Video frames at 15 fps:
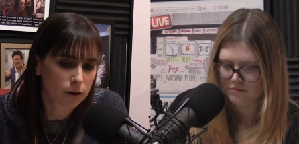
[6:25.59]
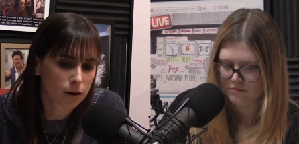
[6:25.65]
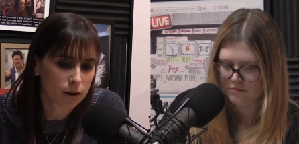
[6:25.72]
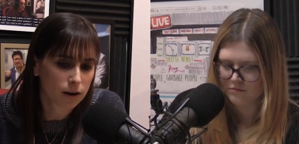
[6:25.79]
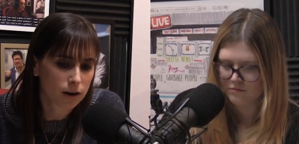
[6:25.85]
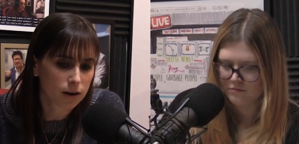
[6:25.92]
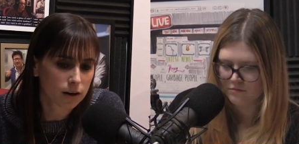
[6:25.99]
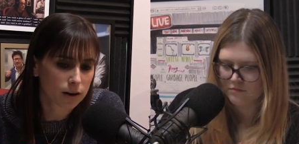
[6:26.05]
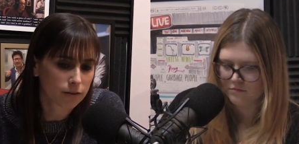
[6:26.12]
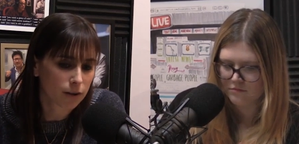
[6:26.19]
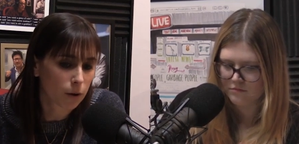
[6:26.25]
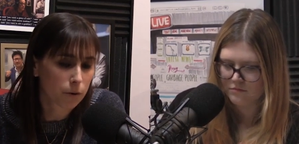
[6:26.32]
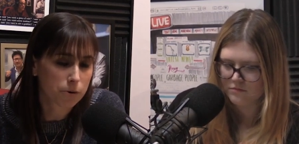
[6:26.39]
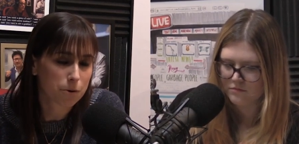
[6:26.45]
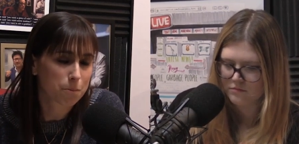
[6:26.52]
Speaker 1: a, uh, if they
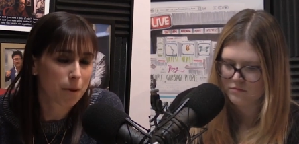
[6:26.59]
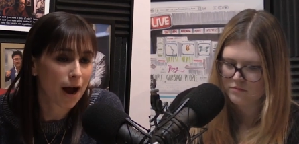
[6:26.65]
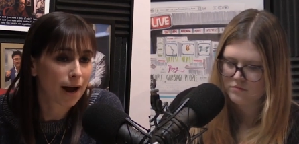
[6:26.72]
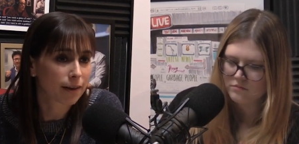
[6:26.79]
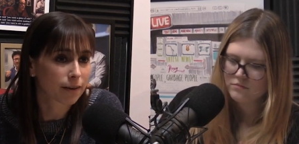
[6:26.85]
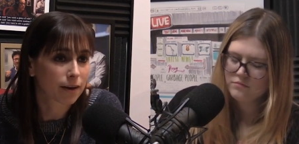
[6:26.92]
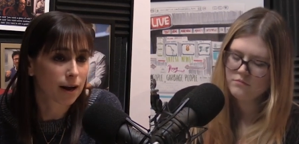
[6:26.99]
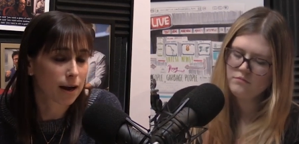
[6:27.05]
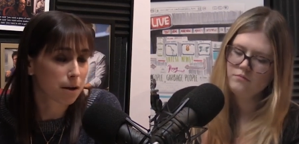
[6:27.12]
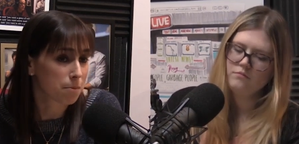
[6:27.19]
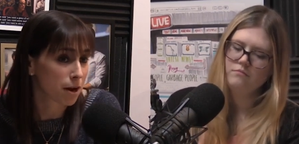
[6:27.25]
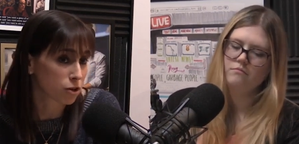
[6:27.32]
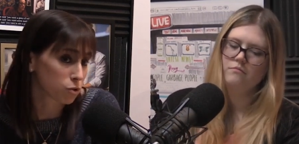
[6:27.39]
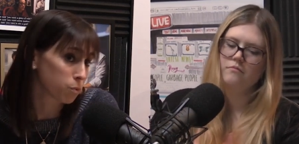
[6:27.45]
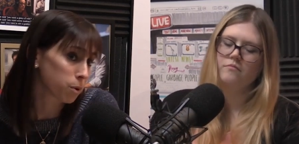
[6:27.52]
ordered a pilot, I
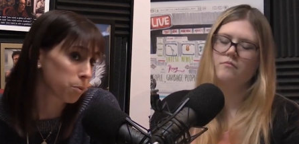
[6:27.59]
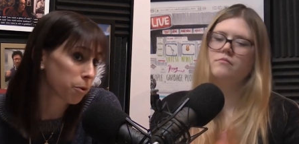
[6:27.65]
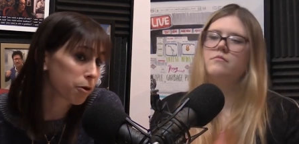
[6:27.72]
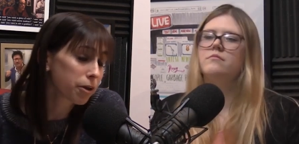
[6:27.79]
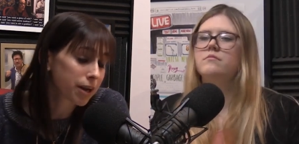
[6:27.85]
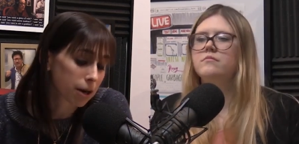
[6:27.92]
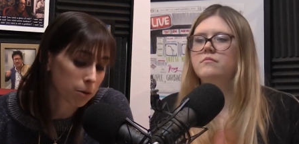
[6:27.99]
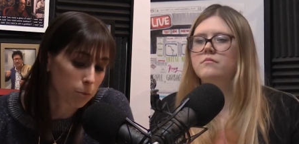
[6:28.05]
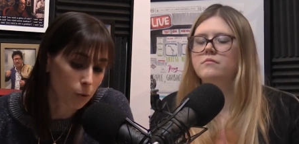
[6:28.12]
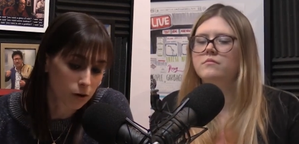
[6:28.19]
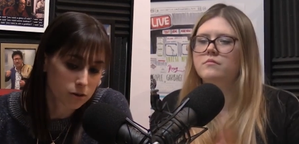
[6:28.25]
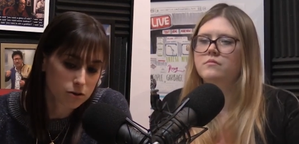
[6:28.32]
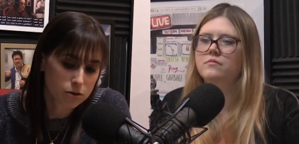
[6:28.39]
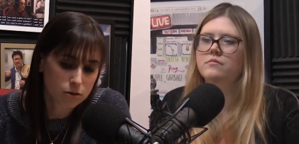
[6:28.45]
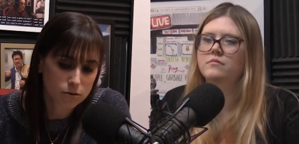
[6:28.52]
imagine we will hear more
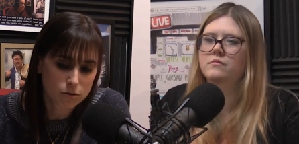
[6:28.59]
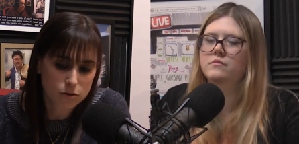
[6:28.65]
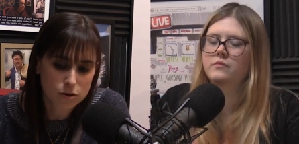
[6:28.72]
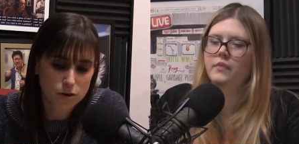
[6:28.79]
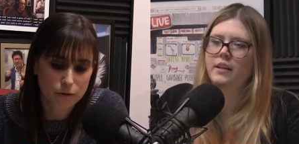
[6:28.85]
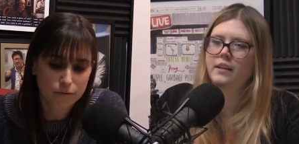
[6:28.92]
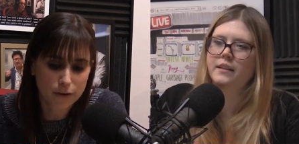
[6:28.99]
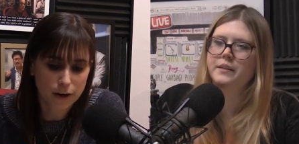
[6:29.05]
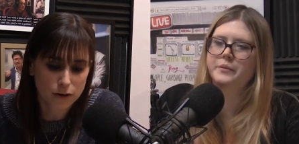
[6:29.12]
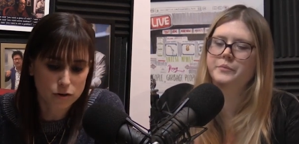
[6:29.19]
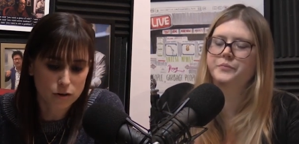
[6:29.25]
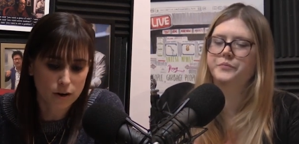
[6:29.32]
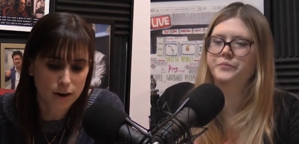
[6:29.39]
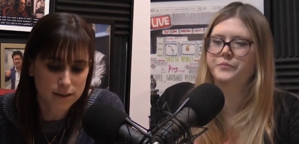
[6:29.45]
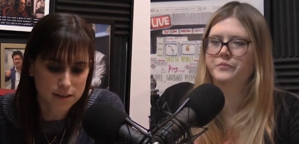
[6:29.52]
soon. So yeah. fingers
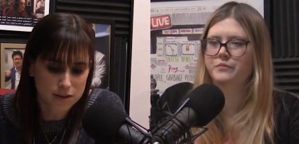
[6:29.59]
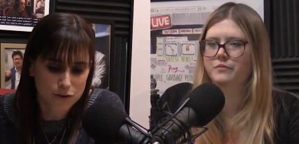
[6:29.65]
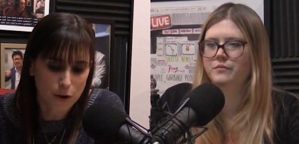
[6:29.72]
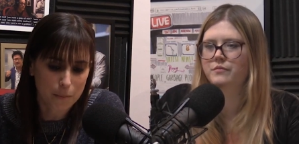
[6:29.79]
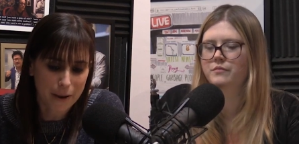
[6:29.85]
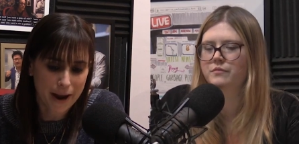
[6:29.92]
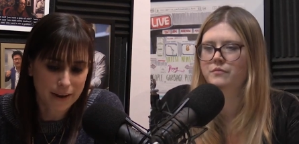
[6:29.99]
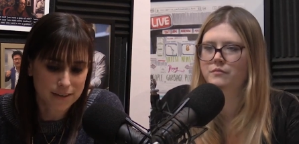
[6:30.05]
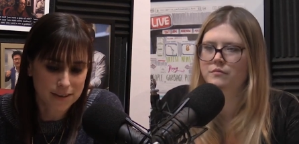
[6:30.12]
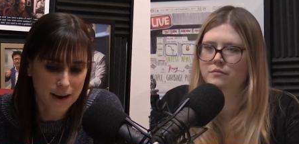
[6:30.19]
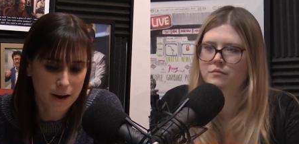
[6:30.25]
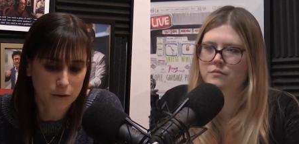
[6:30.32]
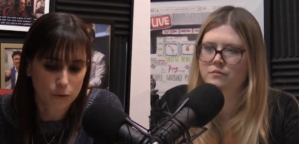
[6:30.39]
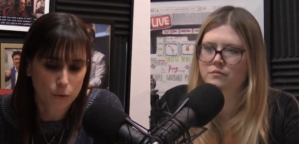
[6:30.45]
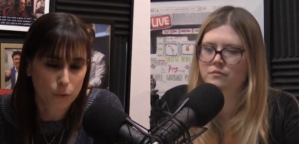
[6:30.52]
crossed, this all pans
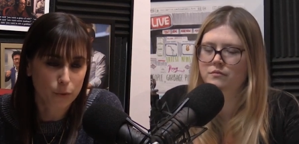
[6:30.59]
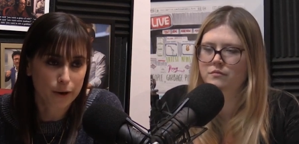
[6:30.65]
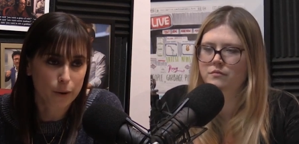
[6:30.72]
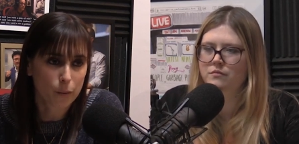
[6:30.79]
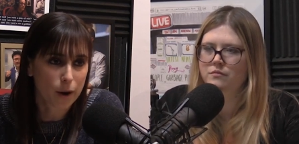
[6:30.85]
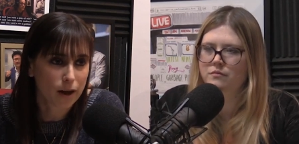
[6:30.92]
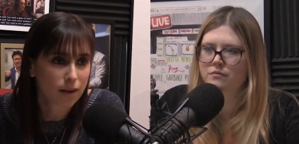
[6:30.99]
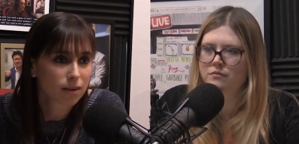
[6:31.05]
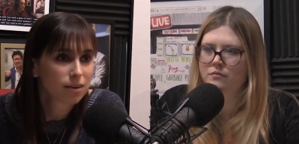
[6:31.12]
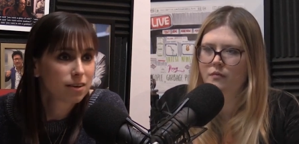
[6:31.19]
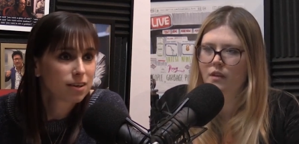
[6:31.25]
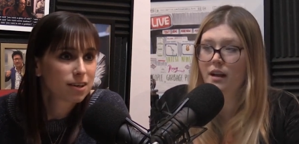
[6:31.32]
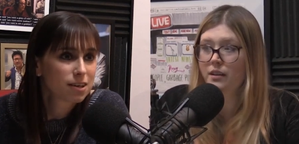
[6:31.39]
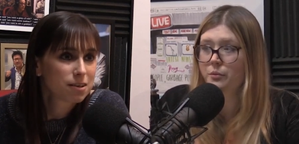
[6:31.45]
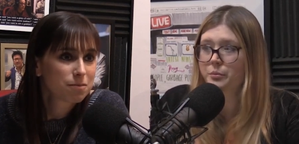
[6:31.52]
out real well.
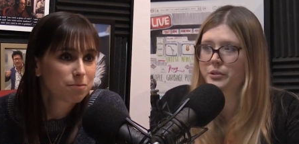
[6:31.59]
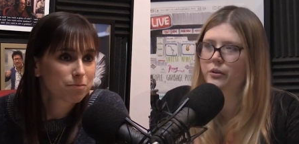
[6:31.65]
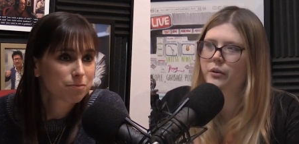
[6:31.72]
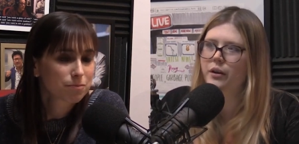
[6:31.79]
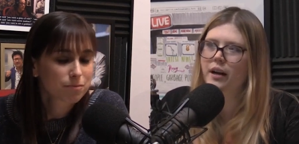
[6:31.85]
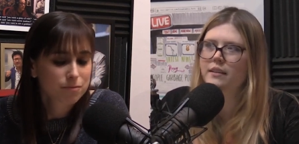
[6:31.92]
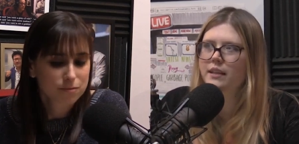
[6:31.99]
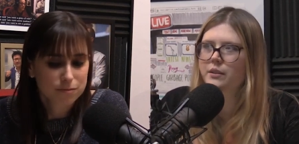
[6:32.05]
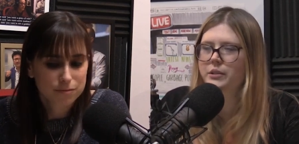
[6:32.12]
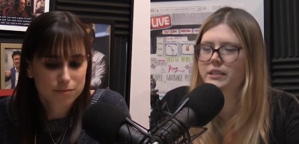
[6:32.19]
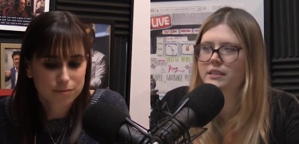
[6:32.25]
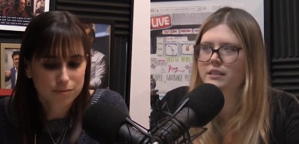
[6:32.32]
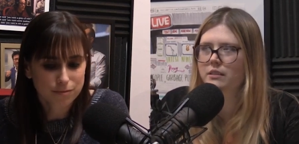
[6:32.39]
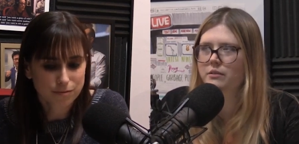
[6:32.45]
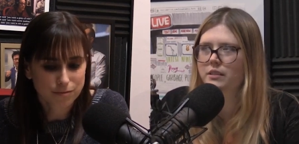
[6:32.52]
Speaker 2: I hope so. I like what
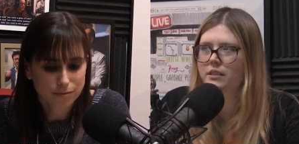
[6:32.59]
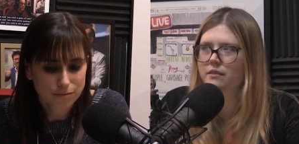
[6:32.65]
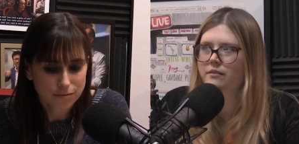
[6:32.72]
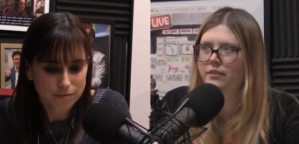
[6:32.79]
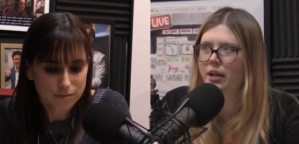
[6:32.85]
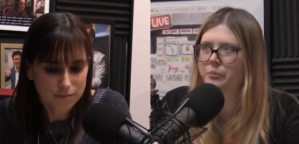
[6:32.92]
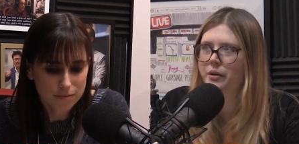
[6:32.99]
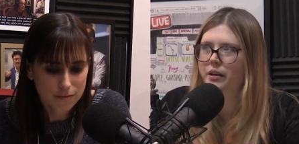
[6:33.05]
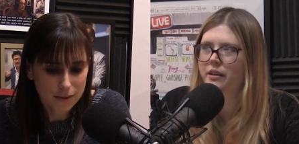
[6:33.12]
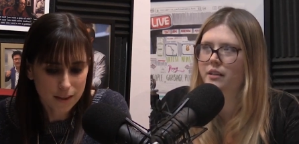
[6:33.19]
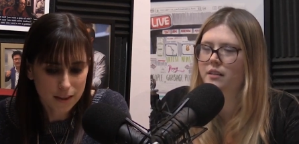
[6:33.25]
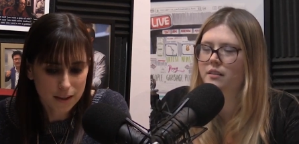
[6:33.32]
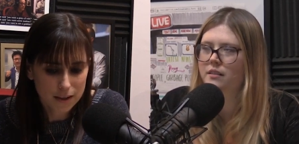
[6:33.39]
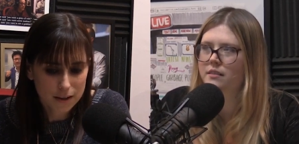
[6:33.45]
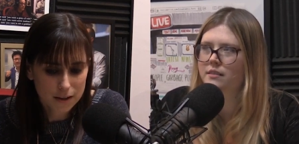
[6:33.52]
they did with
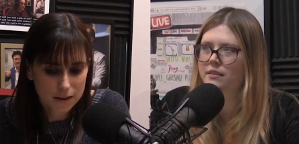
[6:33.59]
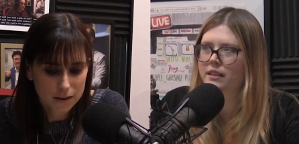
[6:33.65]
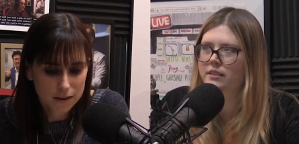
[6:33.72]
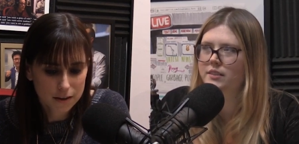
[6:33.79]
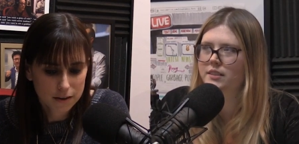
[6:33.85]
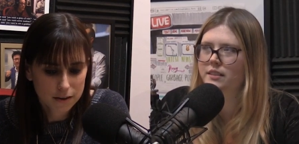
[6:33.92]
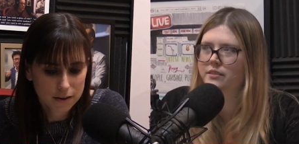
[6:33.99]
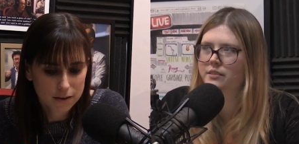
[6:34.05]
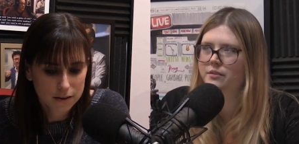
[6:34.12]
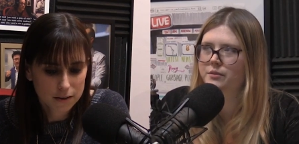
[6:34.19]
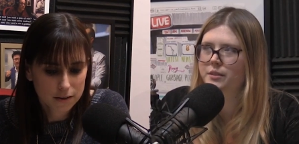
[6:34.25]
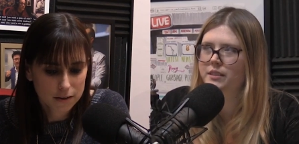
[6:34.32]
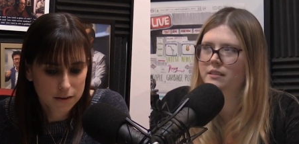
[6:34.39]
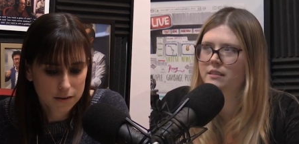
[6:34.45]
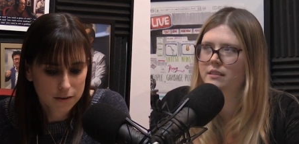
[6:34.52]
vampire narratives
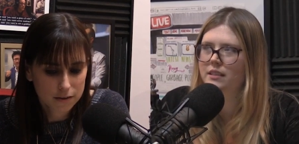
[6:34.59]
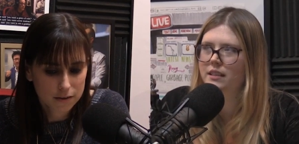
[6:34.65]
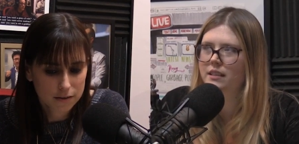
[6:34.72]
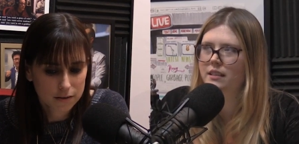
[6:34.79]
recently